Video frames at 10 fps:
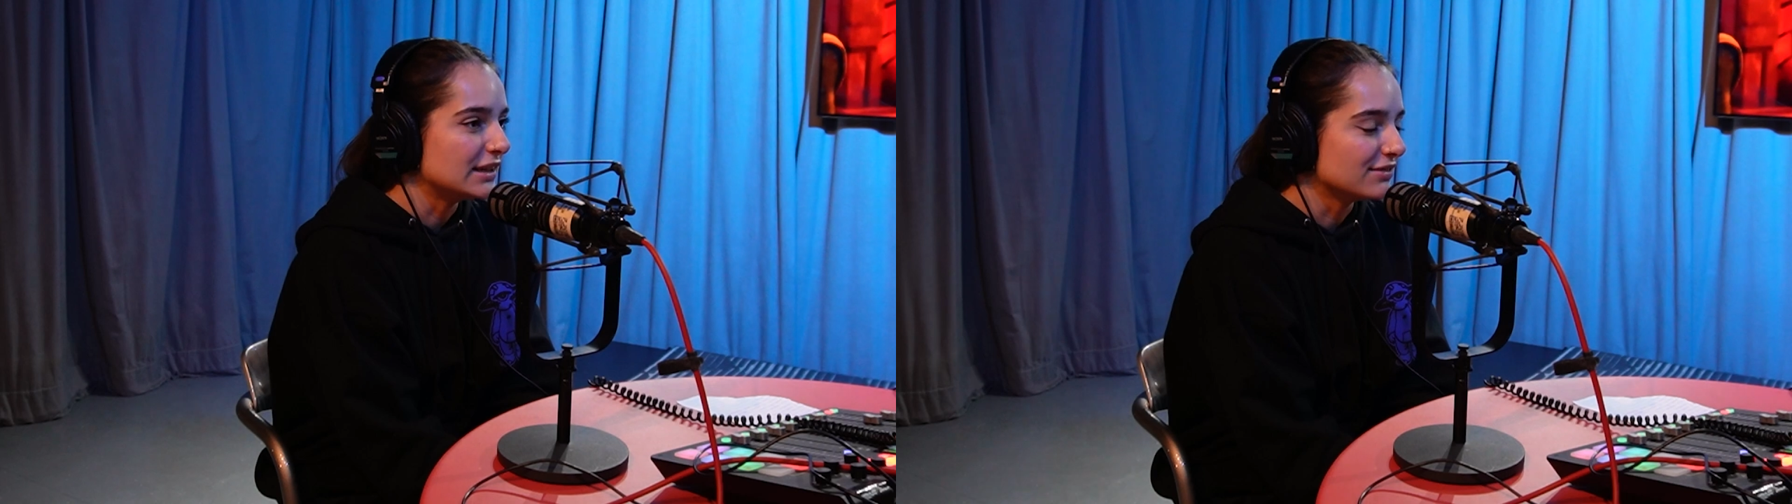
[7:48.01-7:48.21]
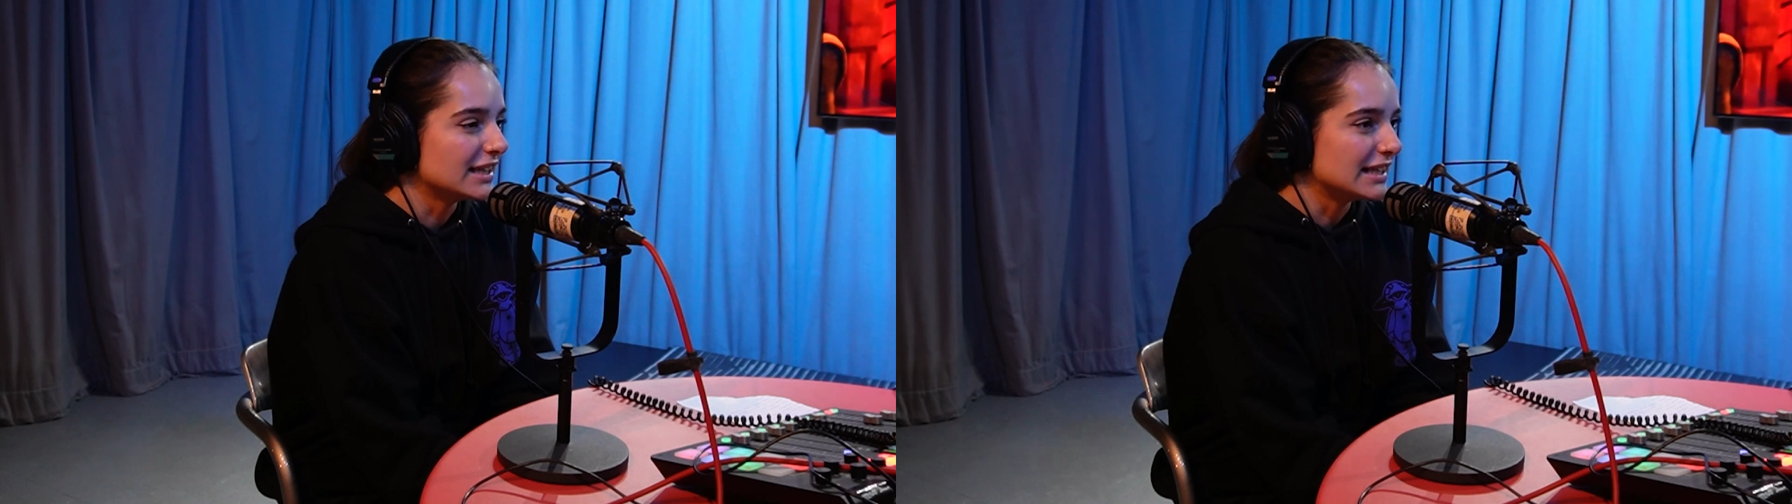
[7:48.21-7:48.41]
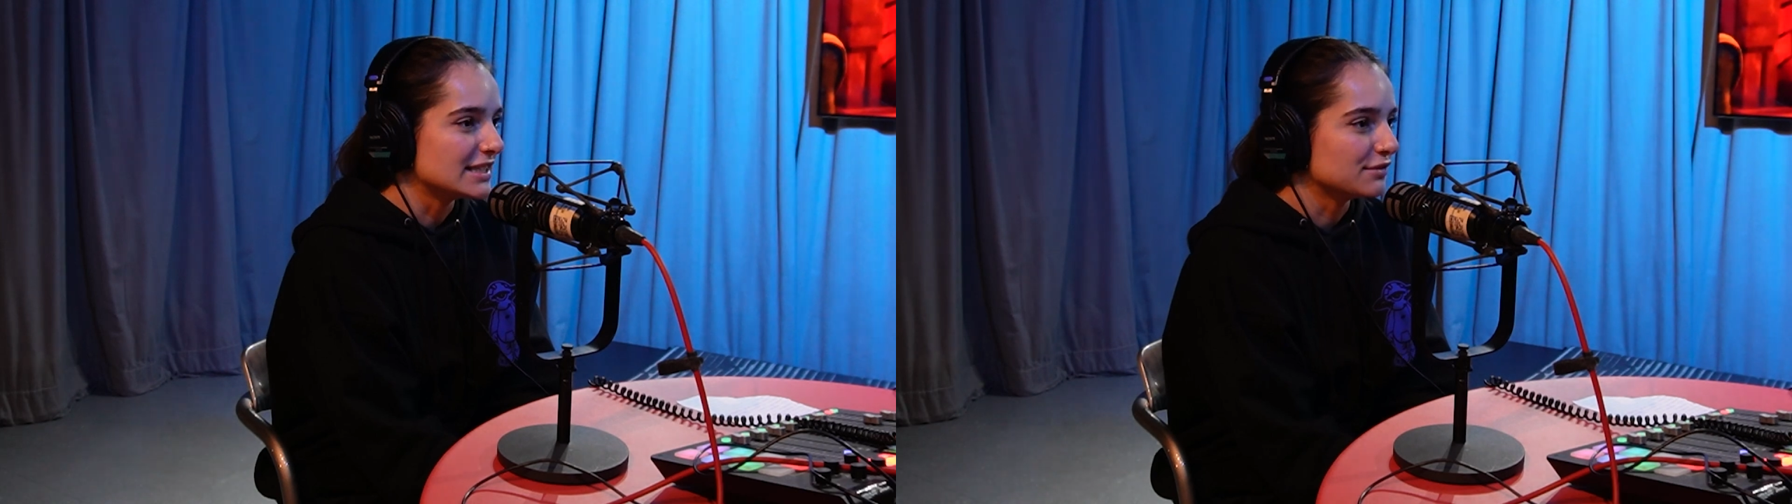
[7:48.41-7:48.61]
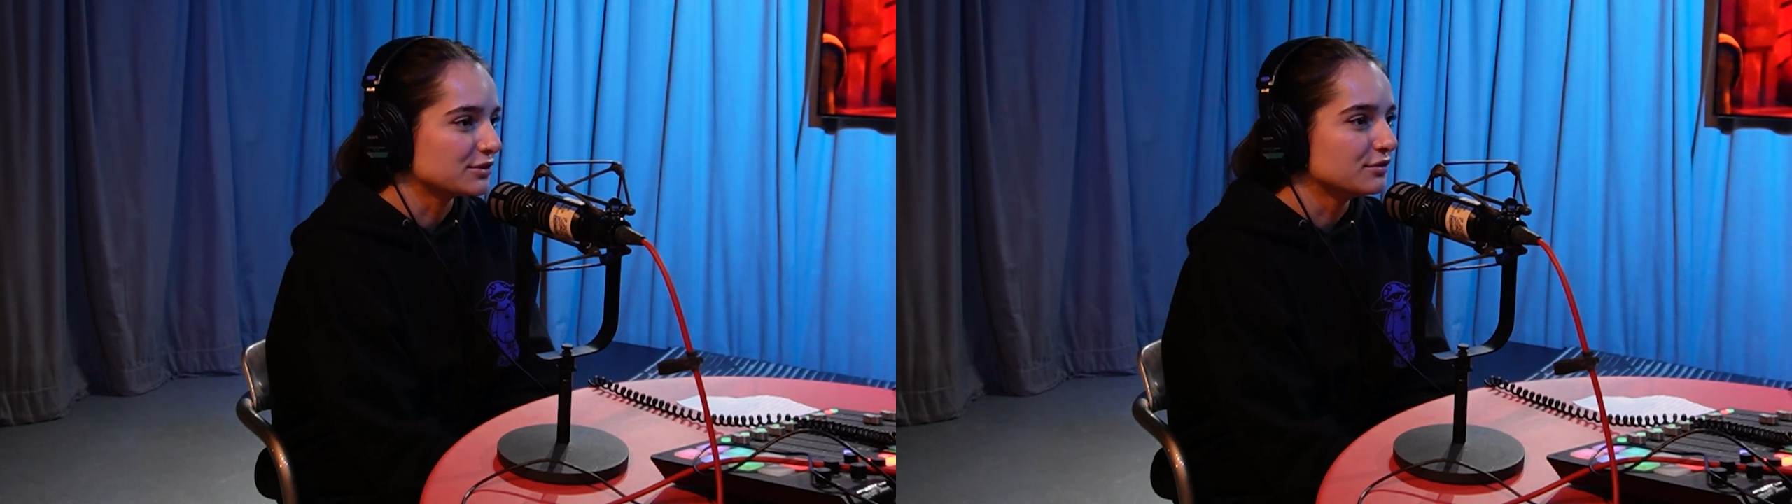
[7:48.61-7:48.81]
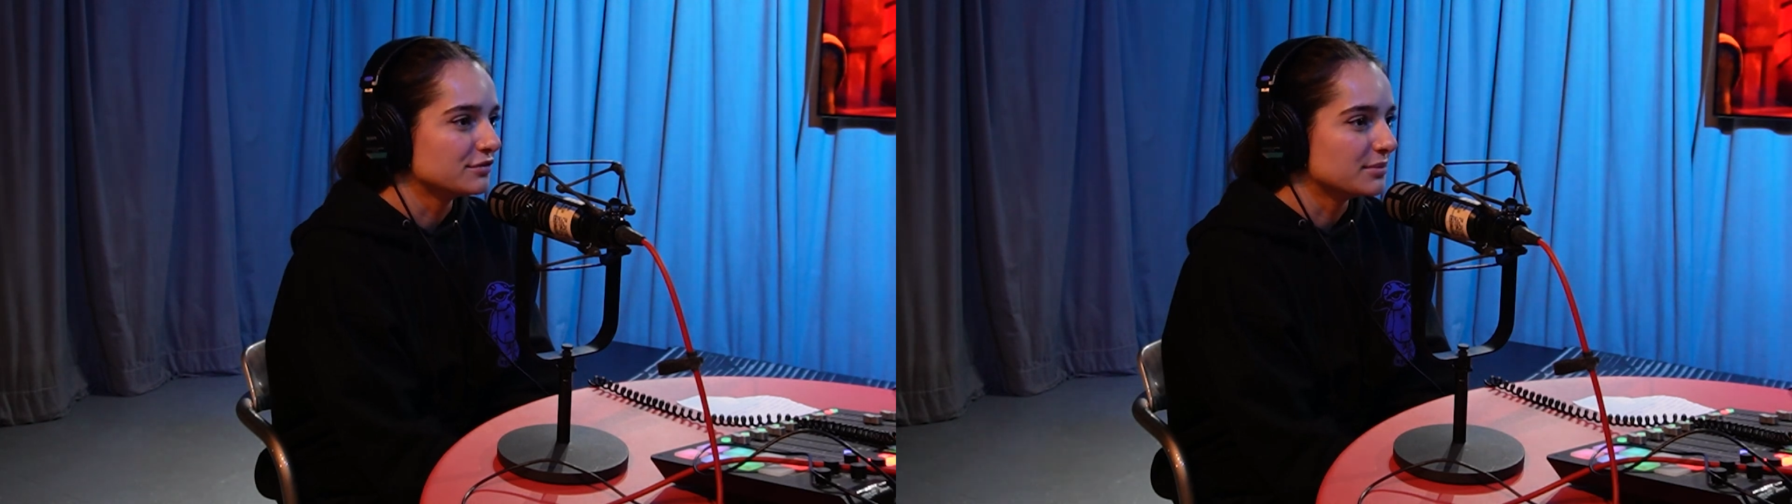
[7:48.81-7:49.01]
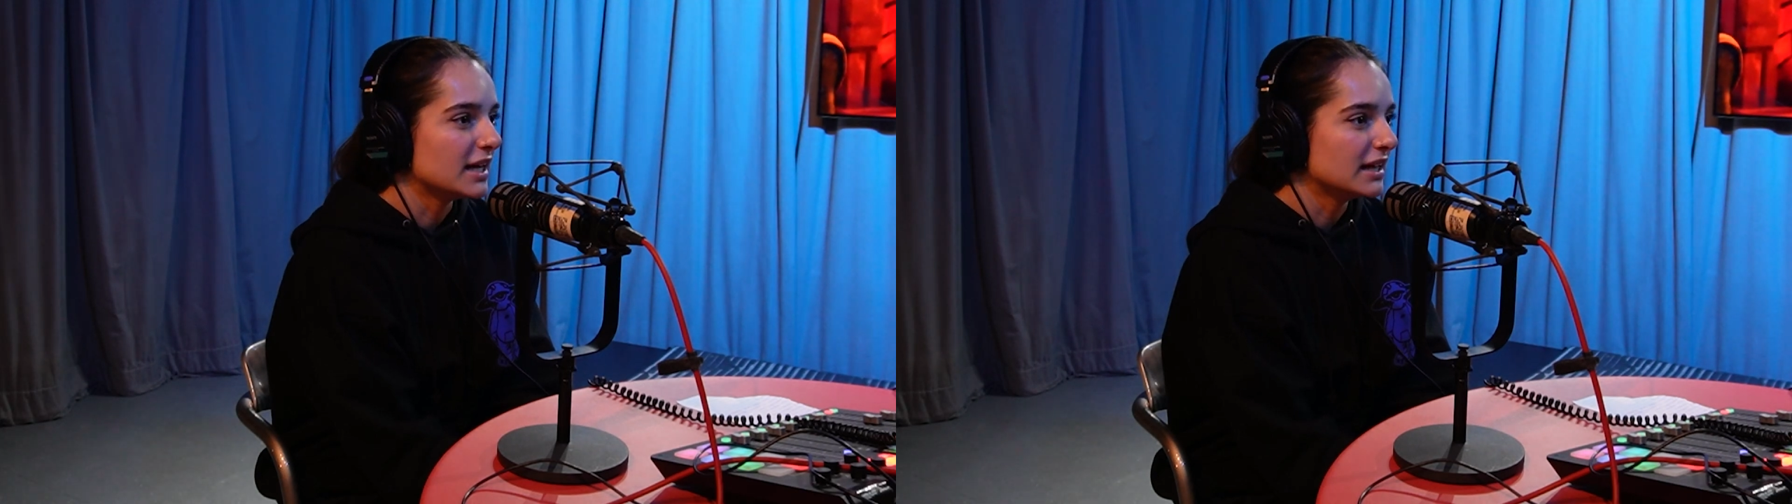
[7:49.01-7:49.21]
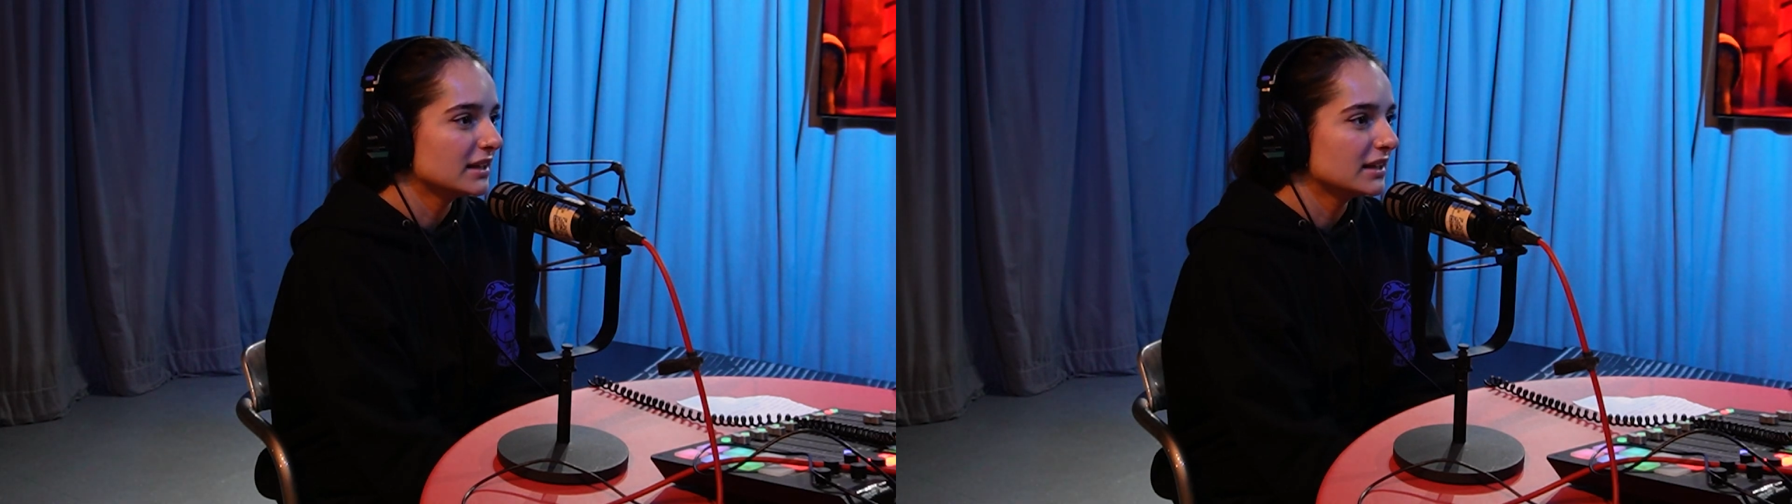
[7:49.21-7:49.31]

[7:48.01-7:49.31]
really difficult for me.